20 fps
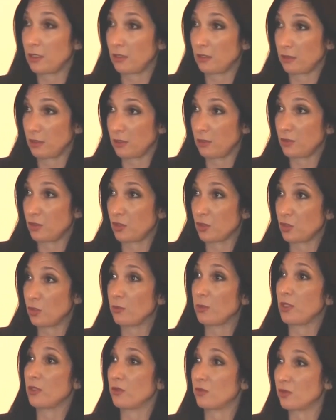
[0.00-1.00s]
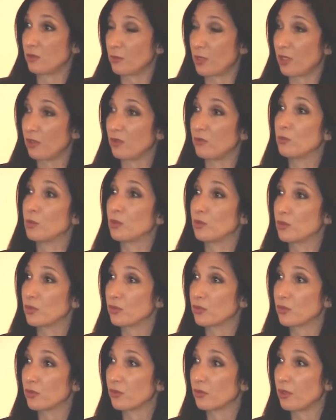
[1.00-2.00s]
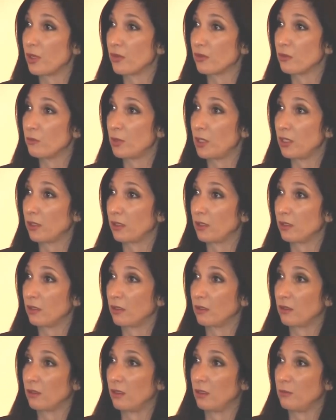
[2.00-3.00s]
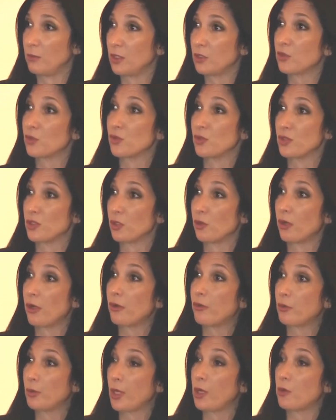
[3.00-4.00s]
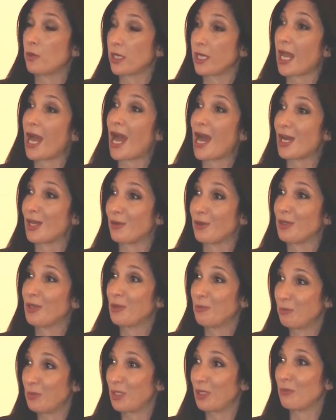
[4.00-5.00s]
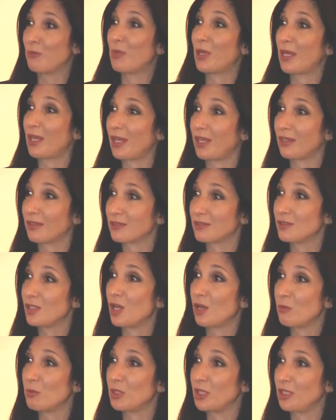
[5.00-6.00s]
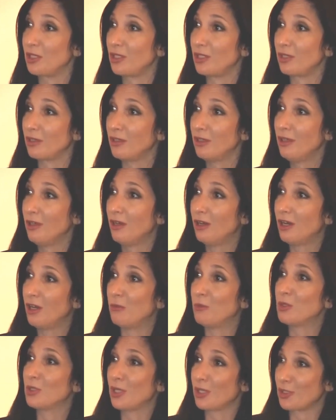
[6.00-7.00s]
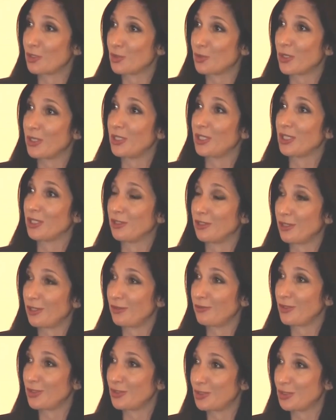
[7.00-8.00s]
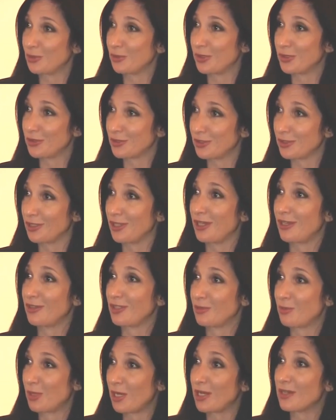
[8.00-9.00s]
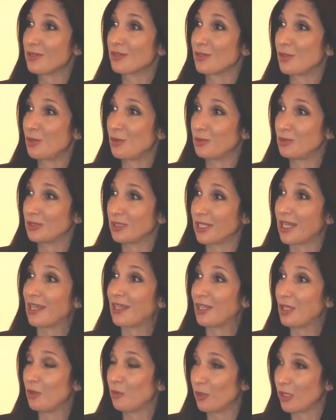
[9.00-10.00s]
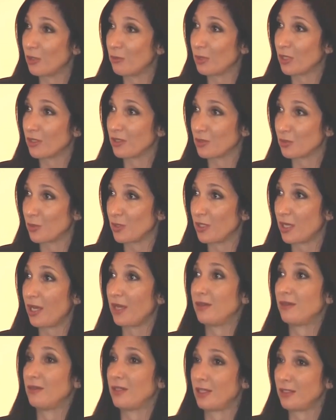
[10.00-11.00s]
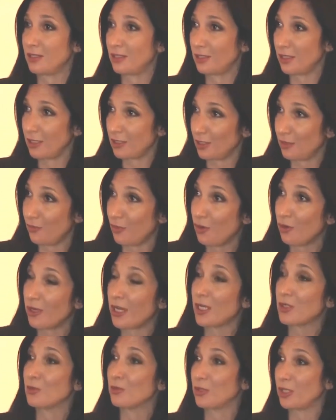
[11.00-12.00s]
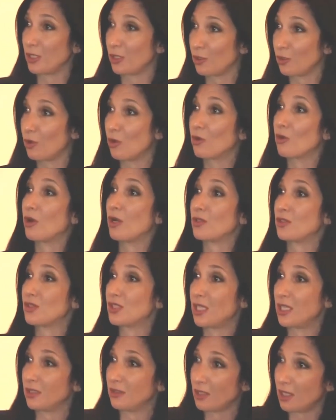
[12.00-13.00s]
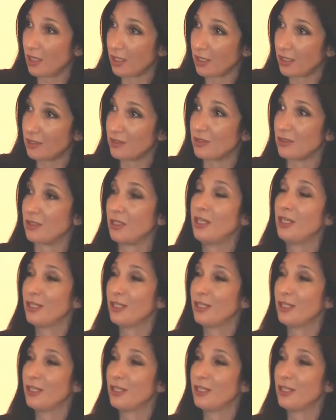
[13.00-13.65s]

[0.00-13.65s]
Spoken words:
it unleashed a tremendous amount of mergers throughout the banking industry. So we already had big banks dominating a lot of trading and a lot of issuance and a lot of deposit holding anyway, because we had had a 1994 Act where they could go across state lines, and